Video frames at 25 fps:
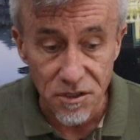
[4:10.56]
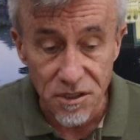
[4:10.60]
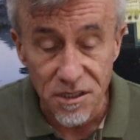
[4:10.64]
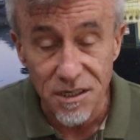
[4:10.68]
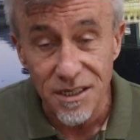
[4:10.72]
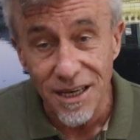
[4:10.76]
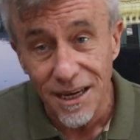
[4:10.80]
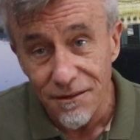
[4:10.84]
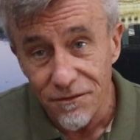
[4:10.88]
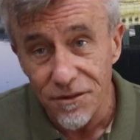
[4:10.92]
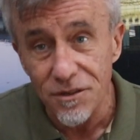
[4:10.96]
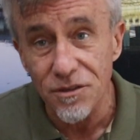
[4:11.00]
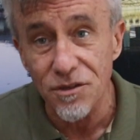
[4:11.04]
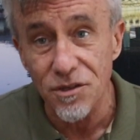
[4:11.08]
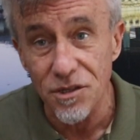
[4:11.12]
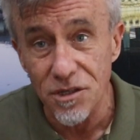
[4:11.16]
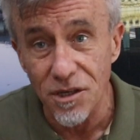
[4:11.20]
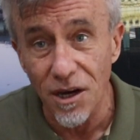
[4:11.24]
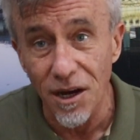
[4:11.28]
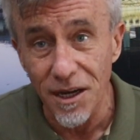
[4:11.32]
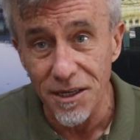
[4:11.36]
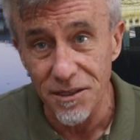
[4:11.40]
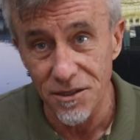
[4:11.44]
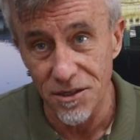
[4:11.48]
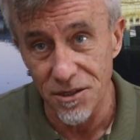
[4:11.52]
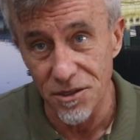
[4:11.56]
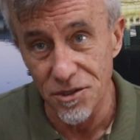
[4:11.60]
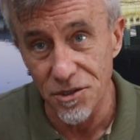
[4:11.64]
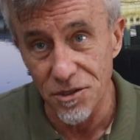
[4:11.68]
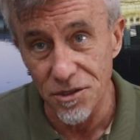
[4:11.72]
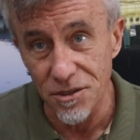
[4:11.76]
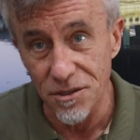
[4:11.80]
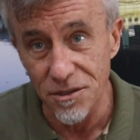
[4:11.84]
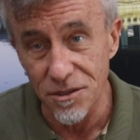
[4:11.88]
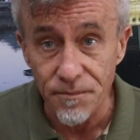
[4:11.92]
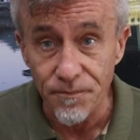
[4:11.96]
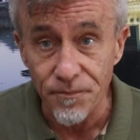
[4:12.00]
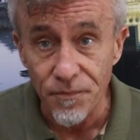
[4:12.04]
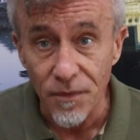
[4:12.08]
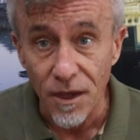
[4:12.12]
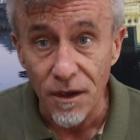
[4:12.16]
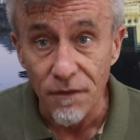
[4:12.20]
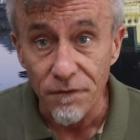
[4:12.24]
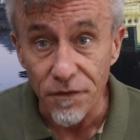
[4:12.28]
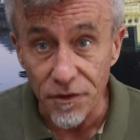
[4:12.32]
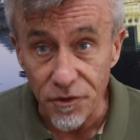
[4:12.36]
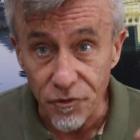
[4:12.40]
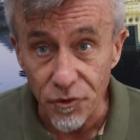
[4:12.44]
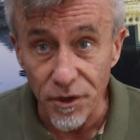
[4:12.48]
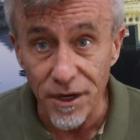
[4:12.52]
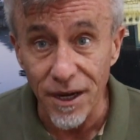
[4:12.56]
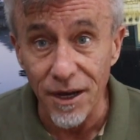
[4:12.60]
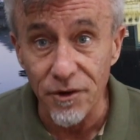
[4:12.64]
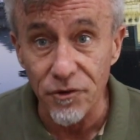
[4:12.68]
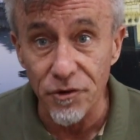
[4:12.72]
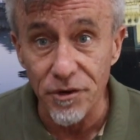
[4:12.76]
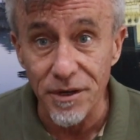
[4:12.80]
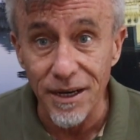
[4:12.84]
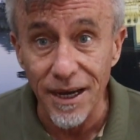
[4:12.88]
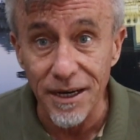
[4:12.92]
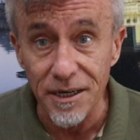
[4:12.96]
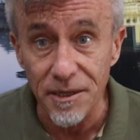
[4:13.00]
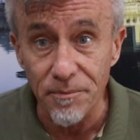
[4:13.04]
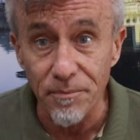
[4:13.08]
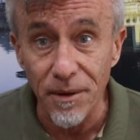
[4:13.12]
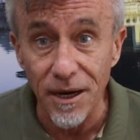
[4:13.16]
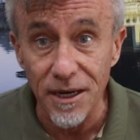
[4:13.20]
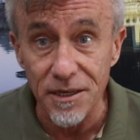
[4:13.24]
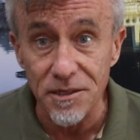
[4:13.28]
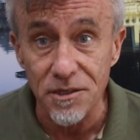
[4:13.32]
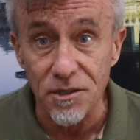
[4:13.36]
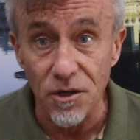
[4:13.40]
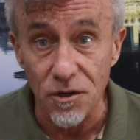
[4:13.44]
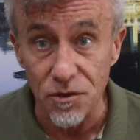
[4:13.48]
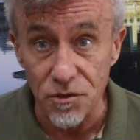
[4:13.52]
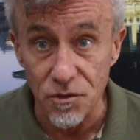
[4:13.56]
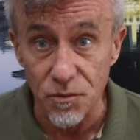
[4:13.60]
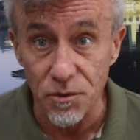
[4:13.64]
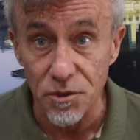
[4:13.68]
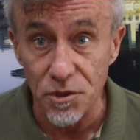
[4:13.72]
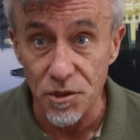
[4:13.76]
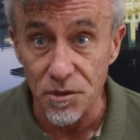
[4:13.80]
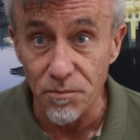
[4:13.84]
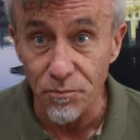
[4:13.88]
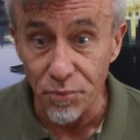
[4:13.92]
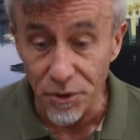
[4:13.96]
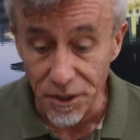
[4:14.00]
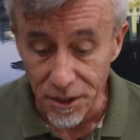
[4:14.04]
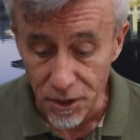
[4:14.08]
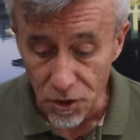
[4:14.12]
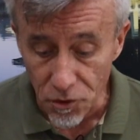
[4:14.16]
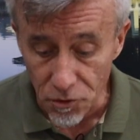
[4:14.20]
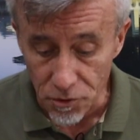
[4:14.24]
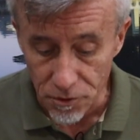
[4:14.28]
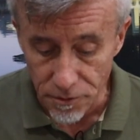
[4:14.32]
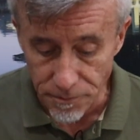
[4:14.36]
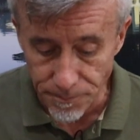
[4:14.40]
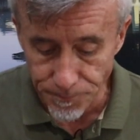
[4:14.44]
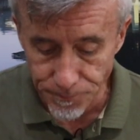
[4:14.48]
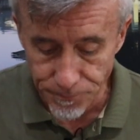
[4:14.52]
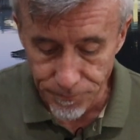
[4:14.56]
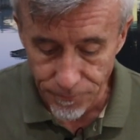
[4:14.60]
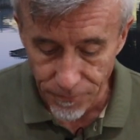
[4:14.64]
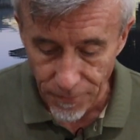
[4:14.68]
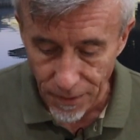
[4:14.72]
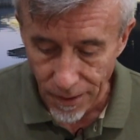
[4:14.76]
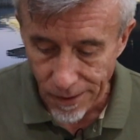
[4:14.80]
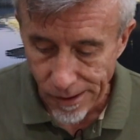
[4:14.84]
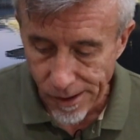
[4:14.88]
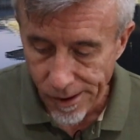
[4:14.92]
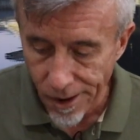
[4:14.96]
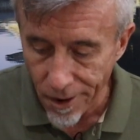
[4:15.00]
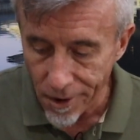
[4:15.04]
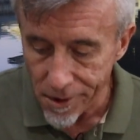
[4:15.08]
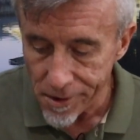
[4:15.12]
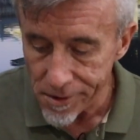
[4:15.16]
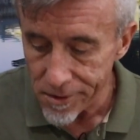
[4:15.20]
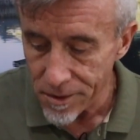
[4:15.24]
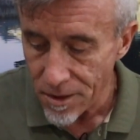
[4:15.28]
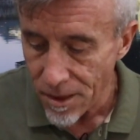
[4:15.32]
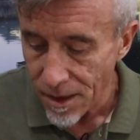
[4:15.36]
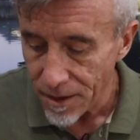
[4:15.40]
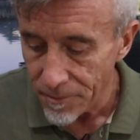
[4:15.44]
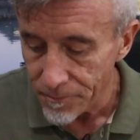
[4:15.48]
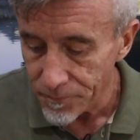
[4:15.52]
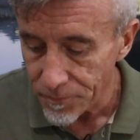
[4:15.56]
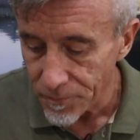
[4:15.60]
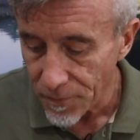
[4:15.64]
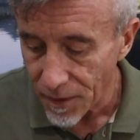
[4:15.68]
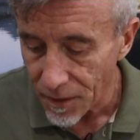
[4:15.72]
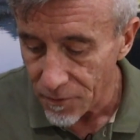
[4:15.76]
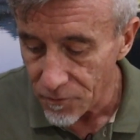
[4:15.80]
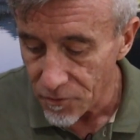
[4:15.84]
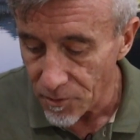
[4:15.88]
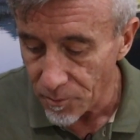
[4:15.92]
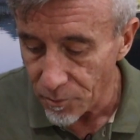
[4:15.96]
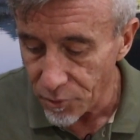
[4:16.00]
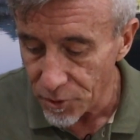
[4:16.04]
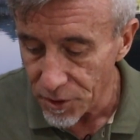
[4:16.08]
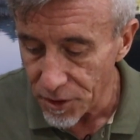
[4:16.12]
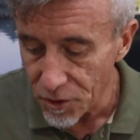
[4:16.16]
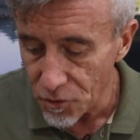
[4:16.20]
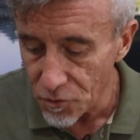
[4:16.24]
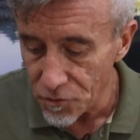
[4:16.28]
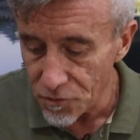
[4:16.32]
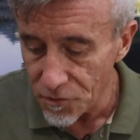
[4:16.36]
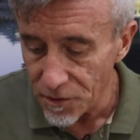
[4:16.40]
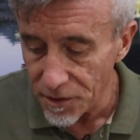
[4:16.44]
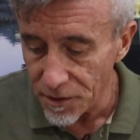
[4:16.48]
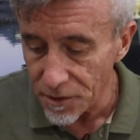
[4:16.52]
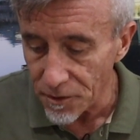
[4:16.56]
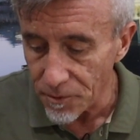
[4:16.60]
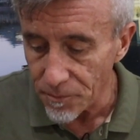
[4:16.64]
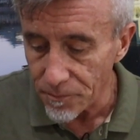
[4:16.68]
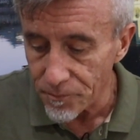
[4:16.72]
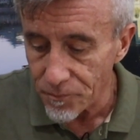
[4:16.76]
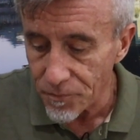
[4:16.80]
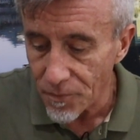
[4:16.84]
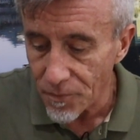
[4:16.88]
7 side dishes for 380 pesos, which is pretty good. It's a pretty good deal.